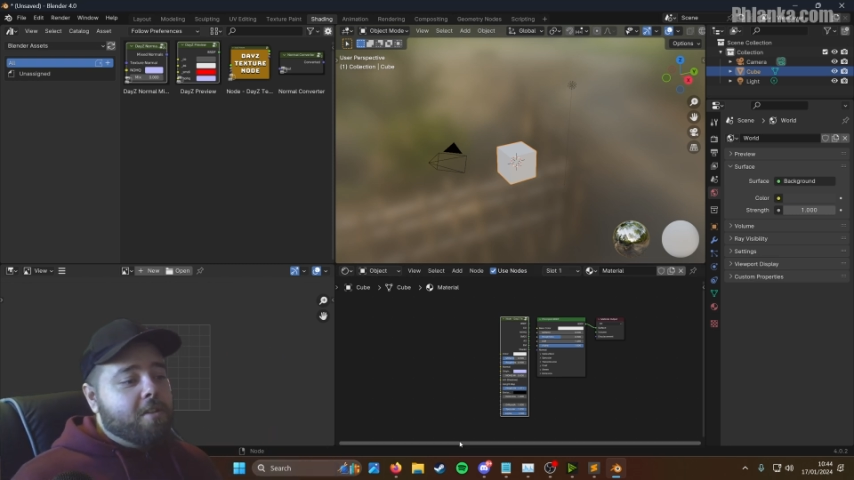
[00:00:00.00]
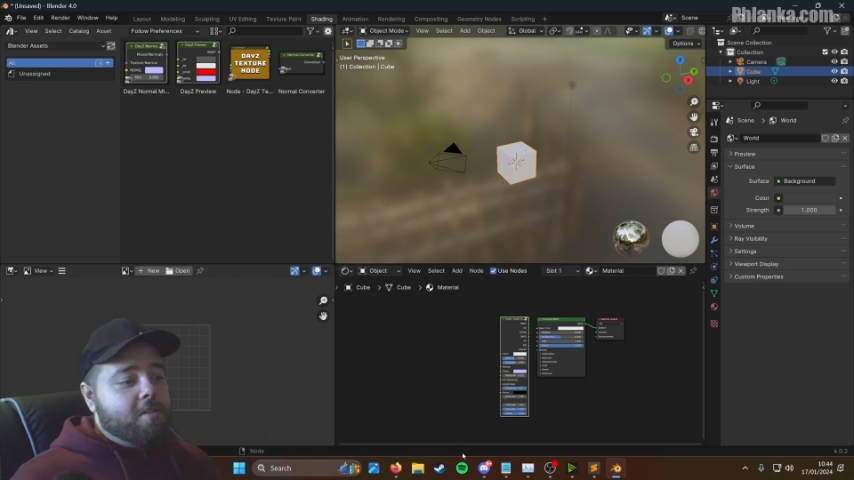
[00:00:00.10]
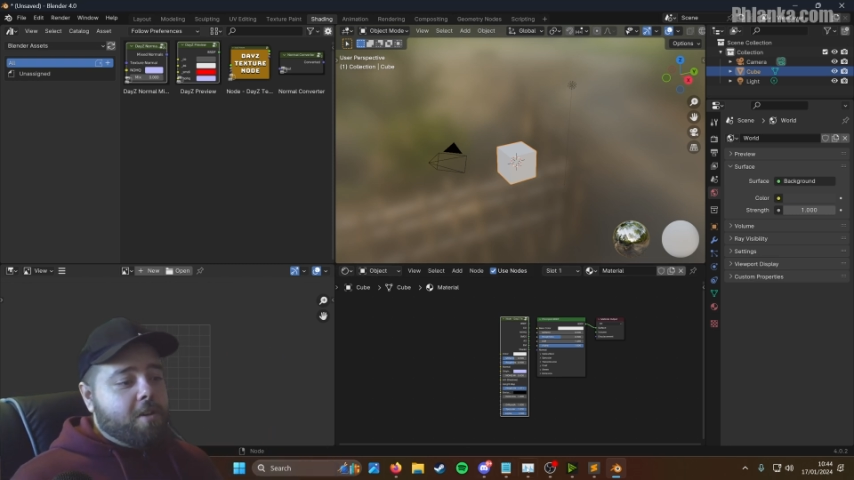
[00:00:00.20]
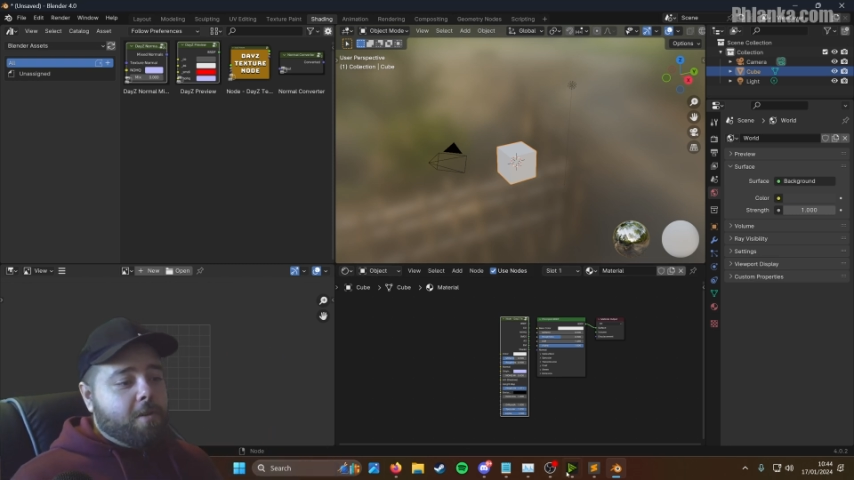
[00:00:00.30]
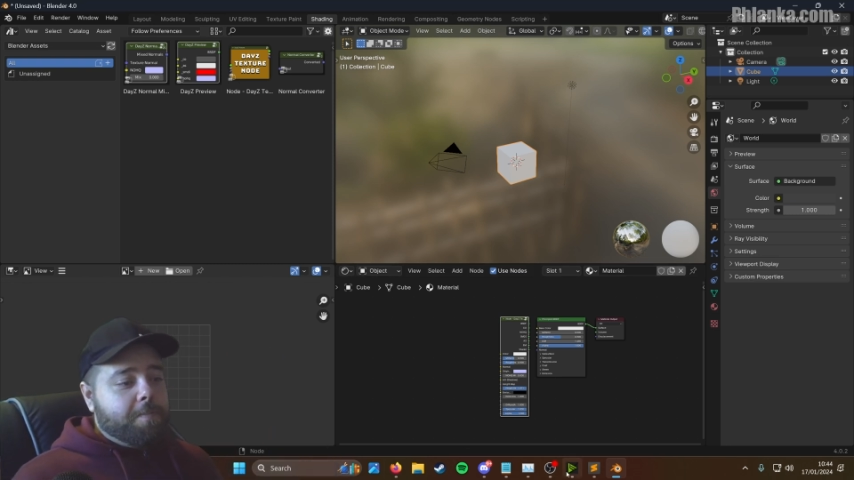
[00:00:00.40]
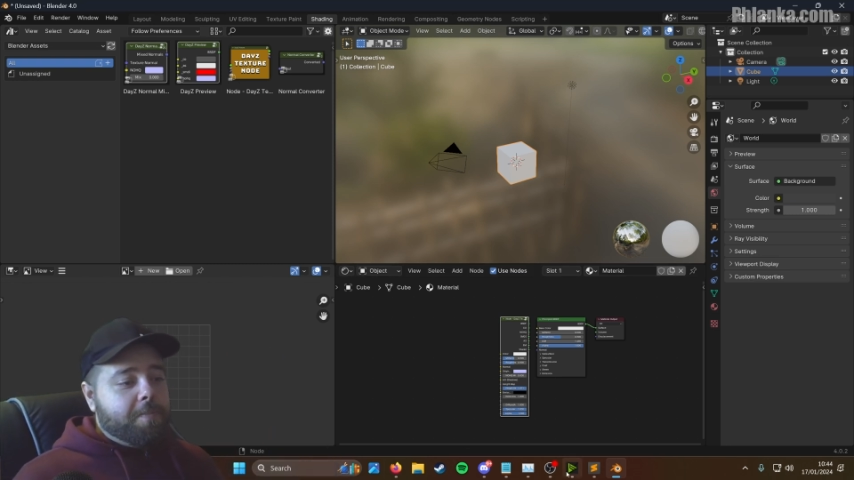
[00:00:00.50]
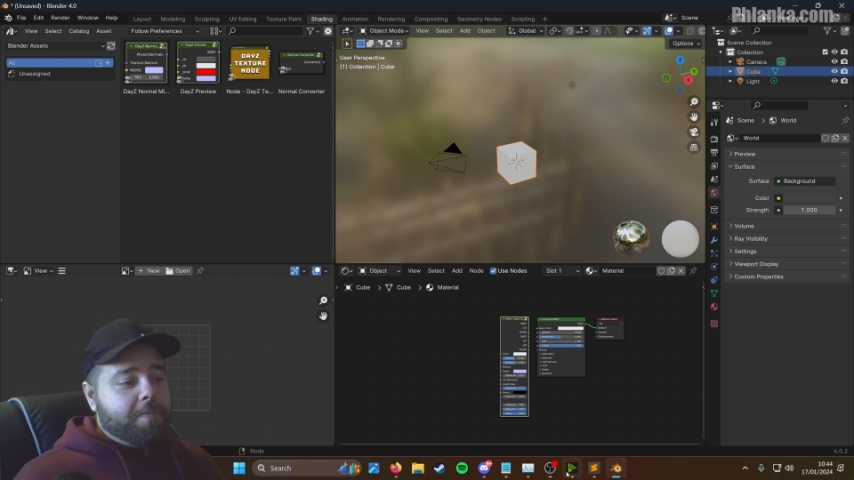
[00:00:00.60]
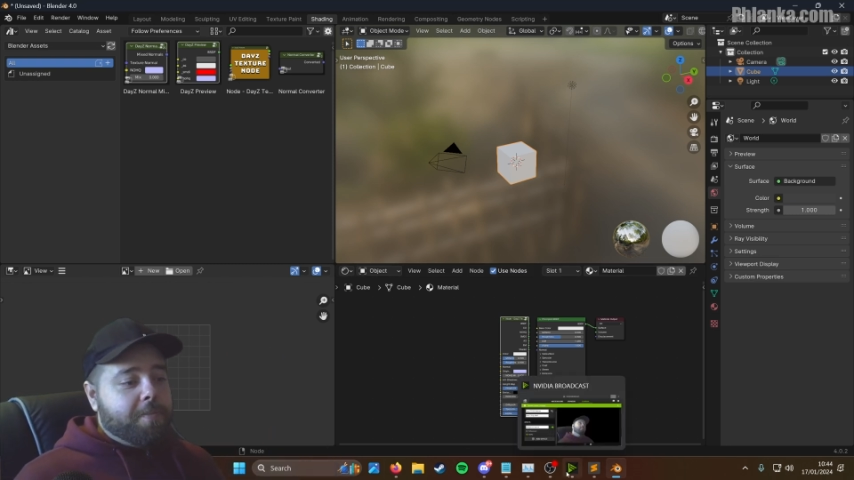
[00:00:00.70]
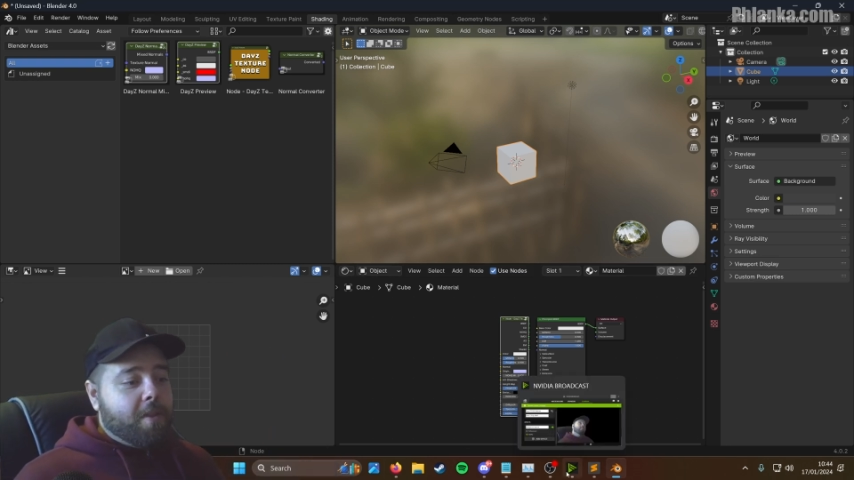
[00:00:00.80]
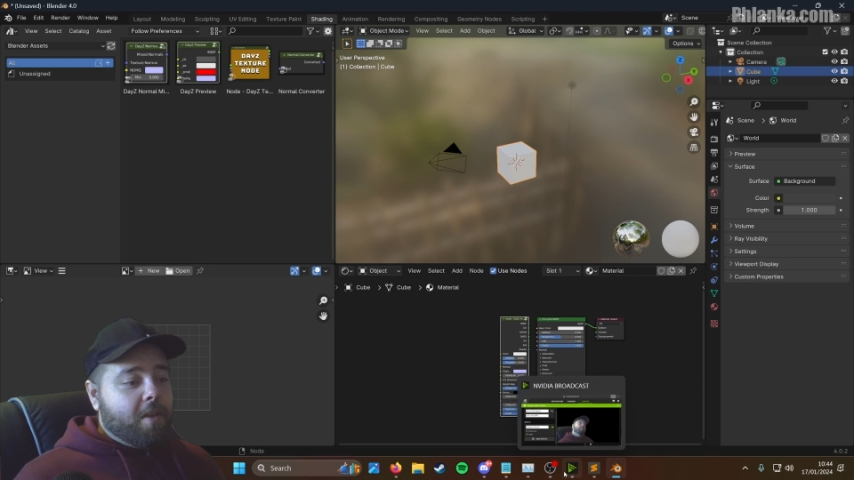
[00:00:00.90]
So
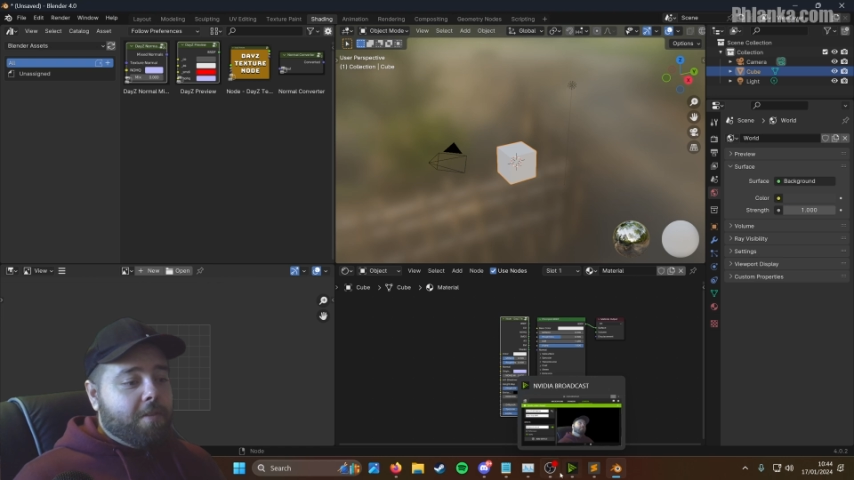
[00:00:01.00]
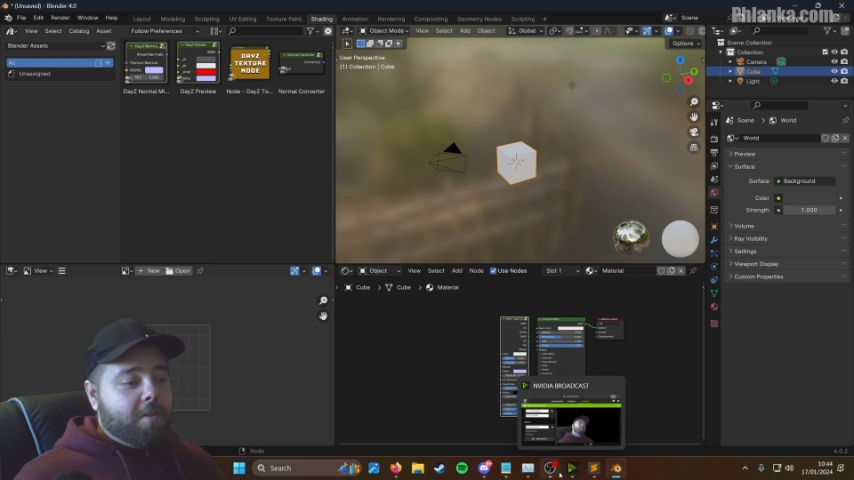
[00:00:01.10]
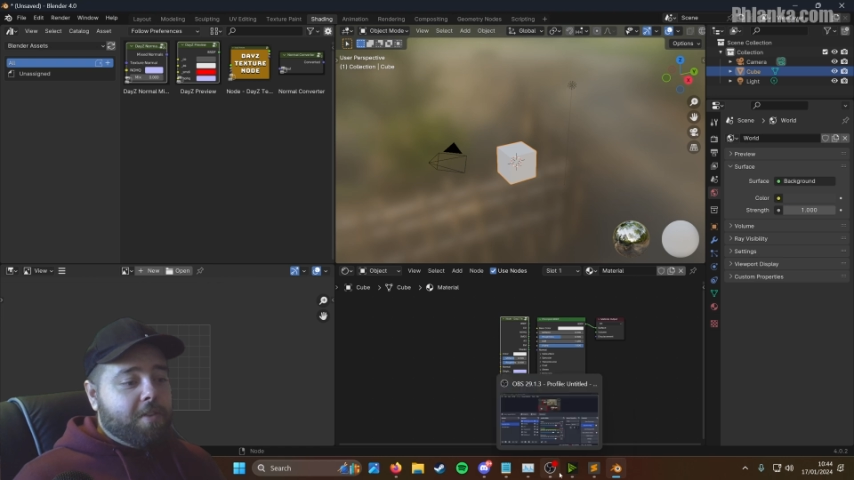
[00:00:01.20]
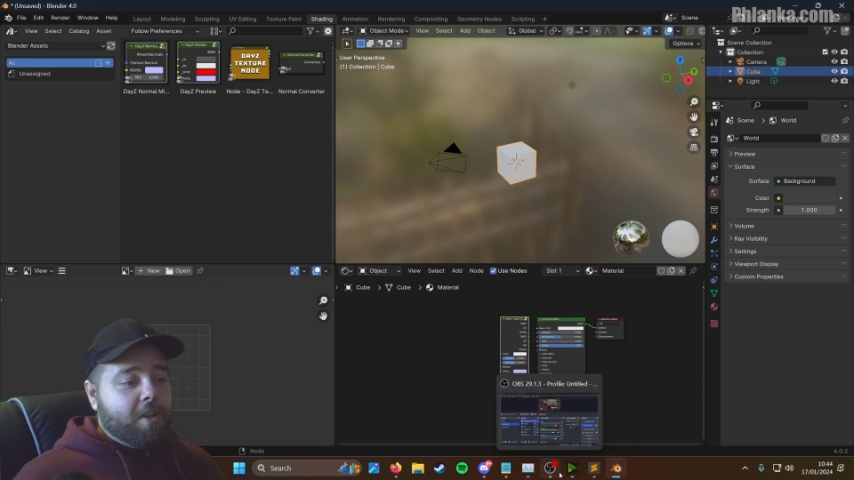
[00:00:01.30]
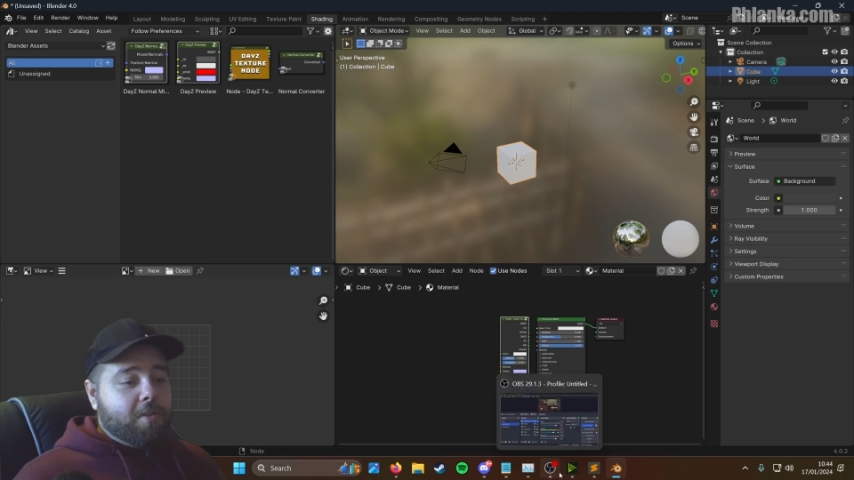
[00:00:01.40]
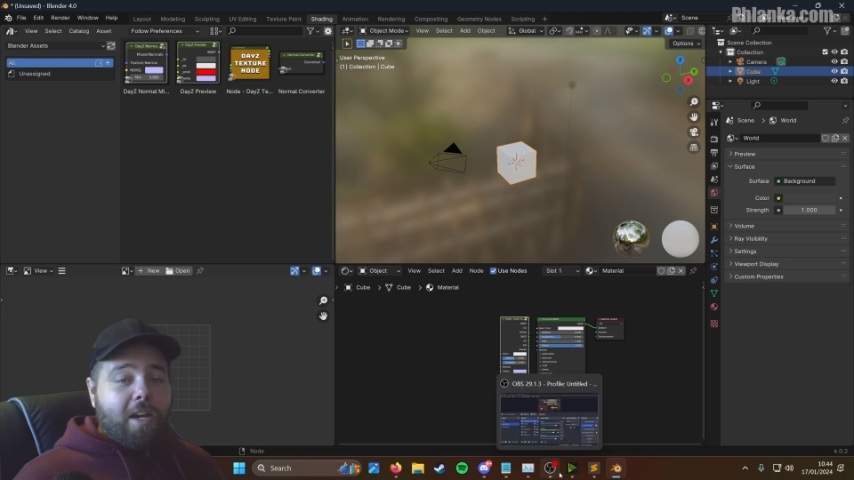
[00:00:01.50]
if this video has